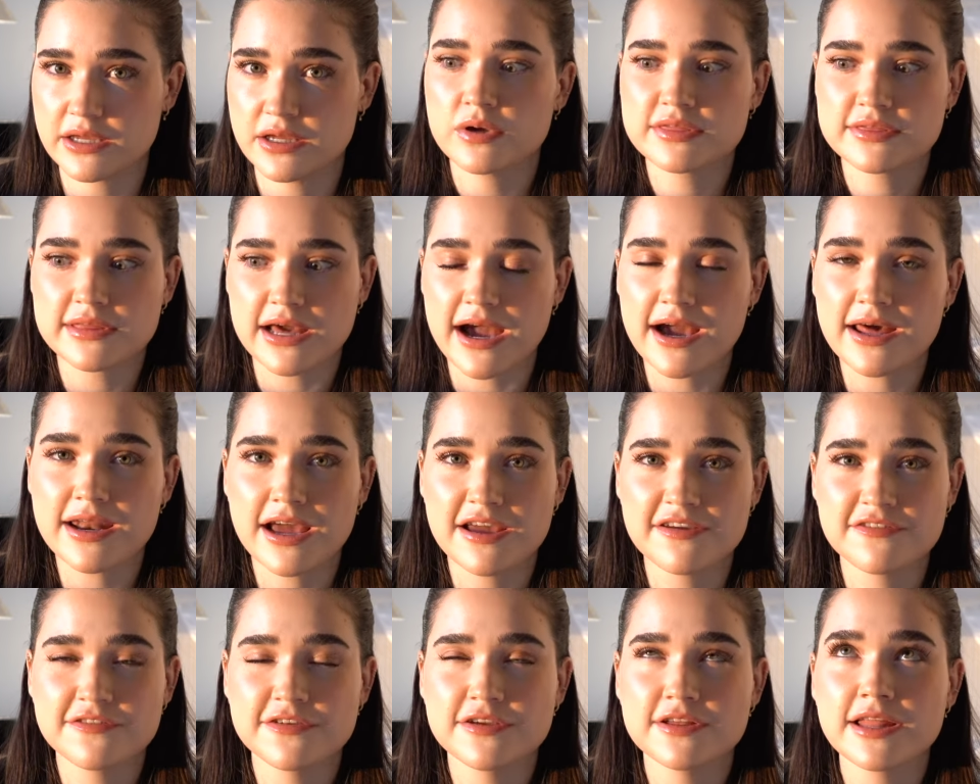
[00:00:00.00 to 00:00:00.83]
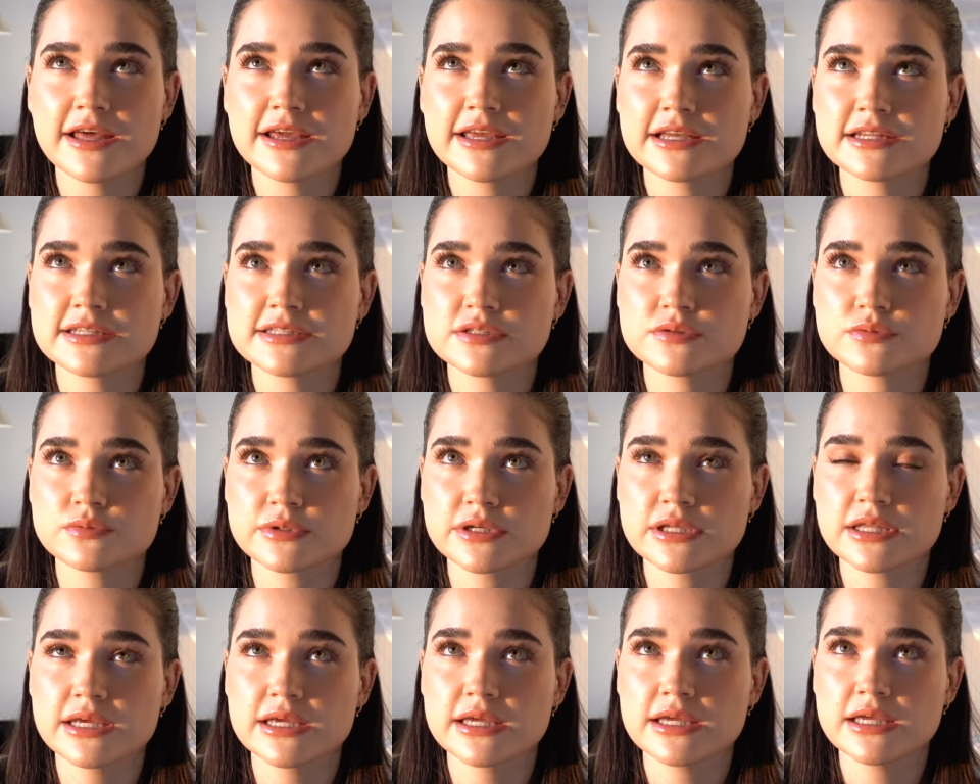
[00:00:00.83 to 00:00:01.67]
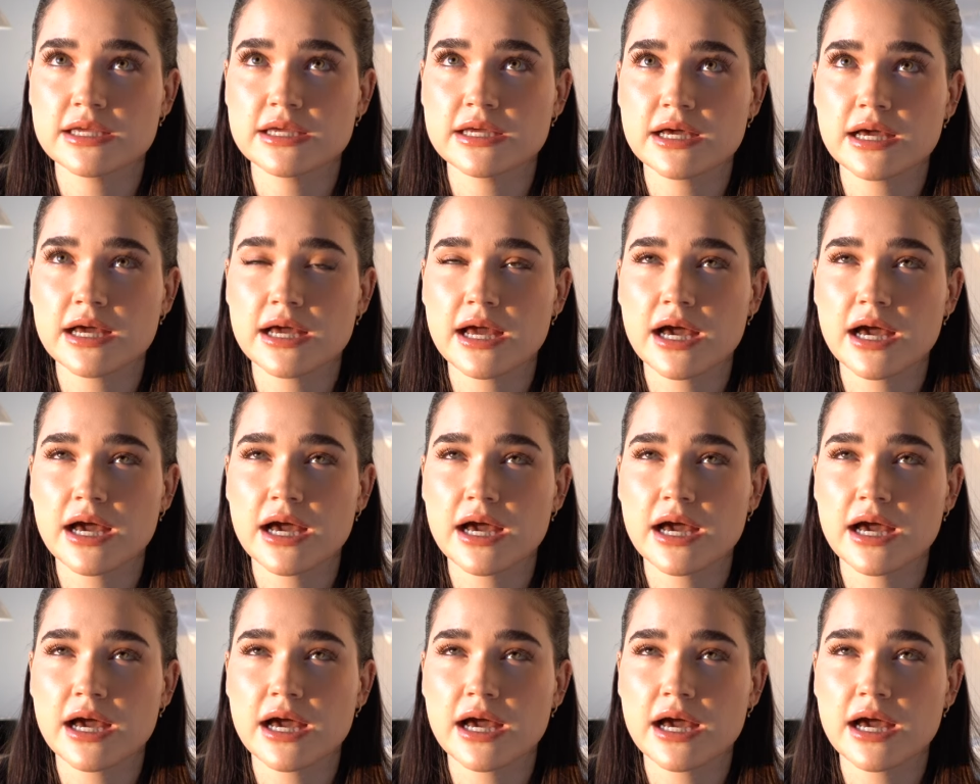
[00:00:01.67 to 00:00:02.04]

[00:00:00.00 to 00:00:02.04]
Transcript: With that, I feel like it's really